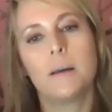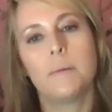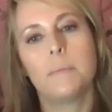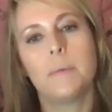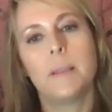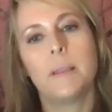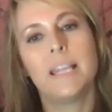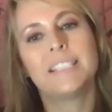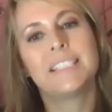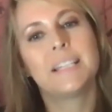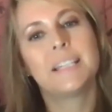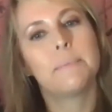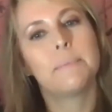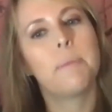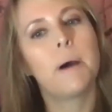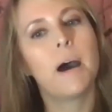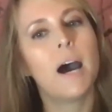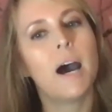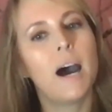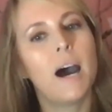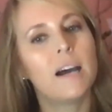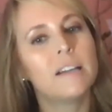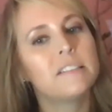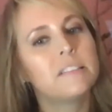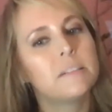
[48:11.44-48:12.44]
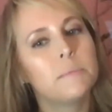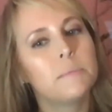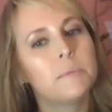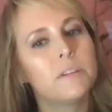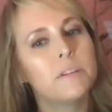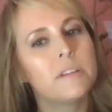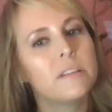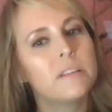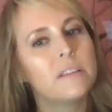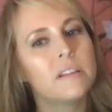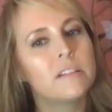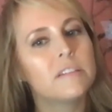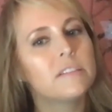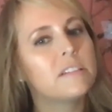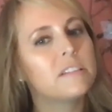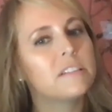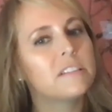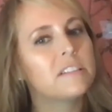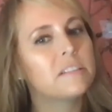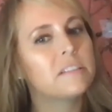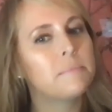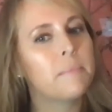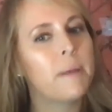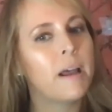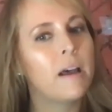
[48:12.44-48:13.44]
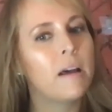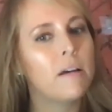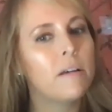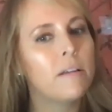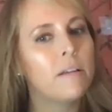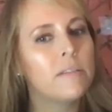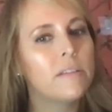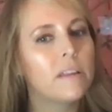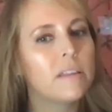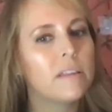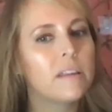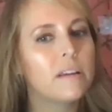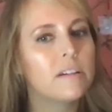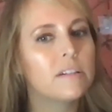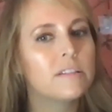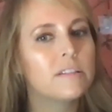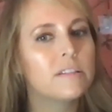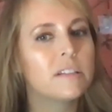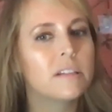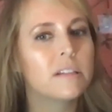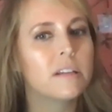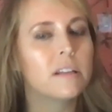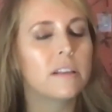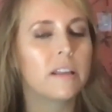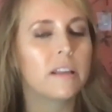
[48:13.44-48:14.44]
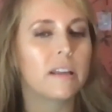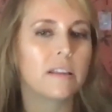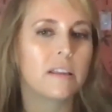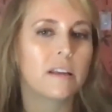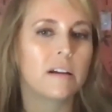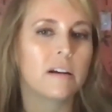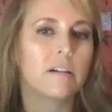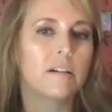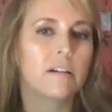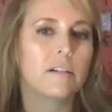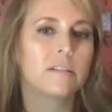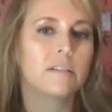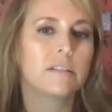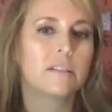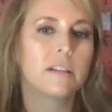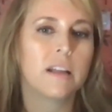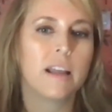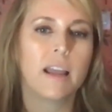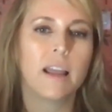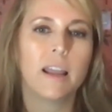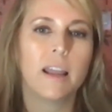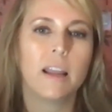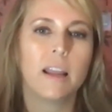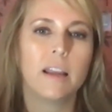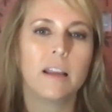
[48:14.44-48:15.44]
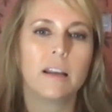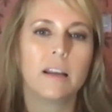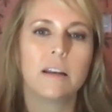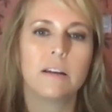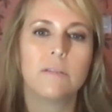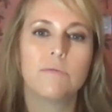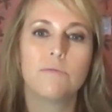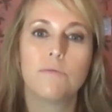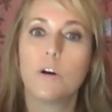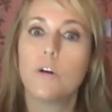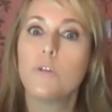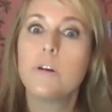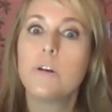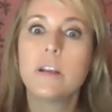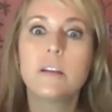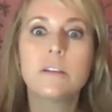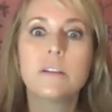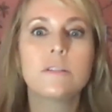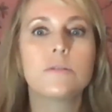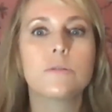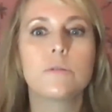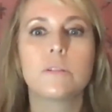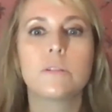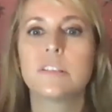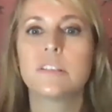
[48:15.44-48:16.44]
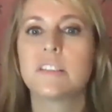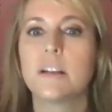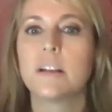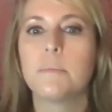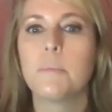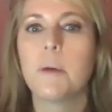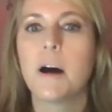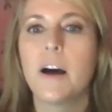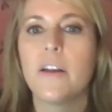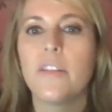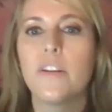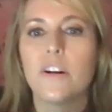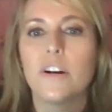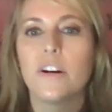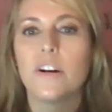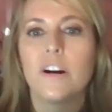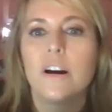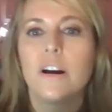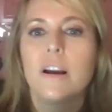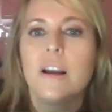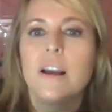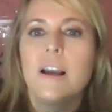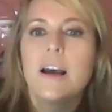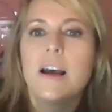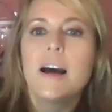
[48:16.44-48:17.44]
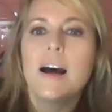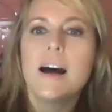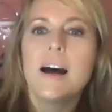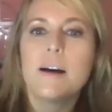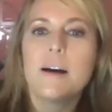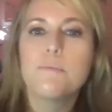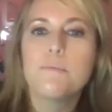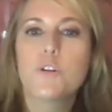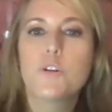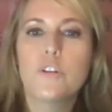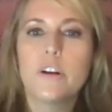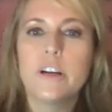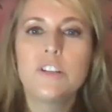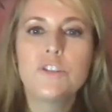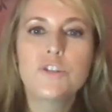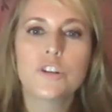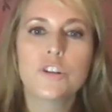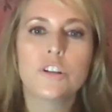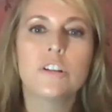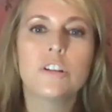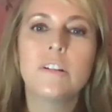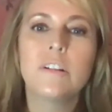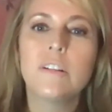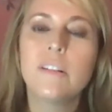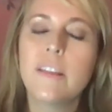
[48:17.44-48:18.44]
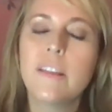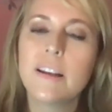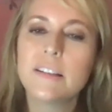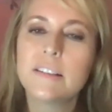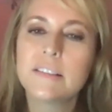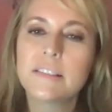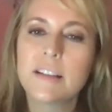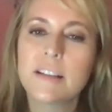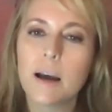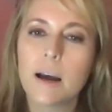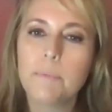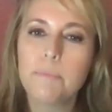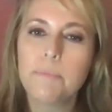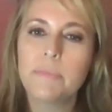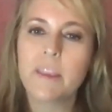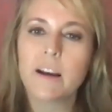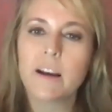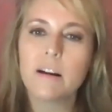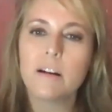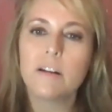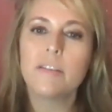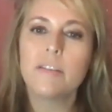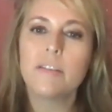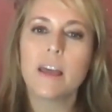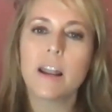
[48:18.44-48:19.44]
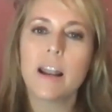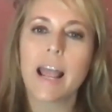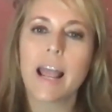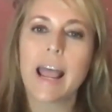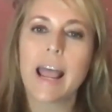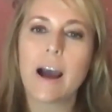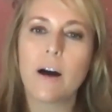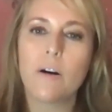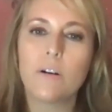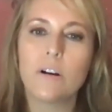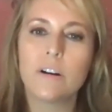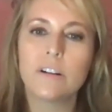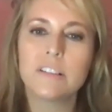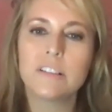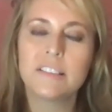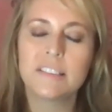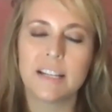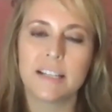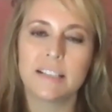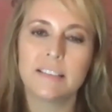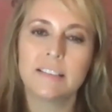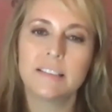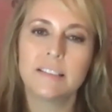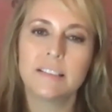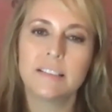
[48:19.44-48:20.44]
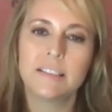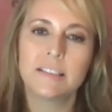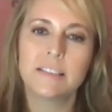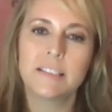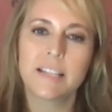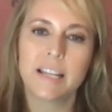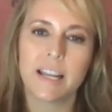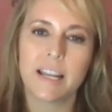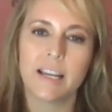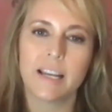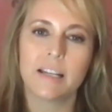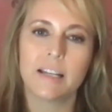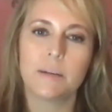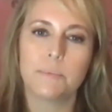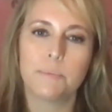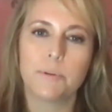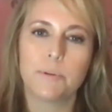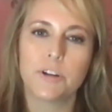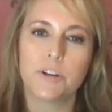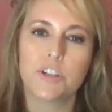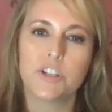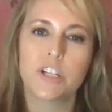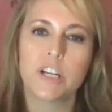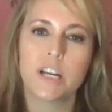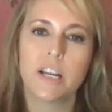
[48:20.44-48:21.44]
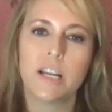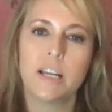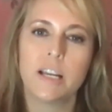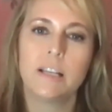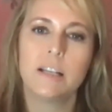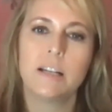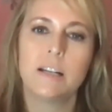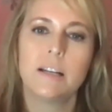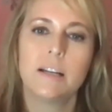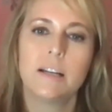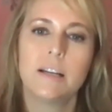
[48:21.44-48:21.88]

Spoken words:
Is it possible that there's a smell, that there's a rodent or some other creature that is up there that our senses can't appreciate?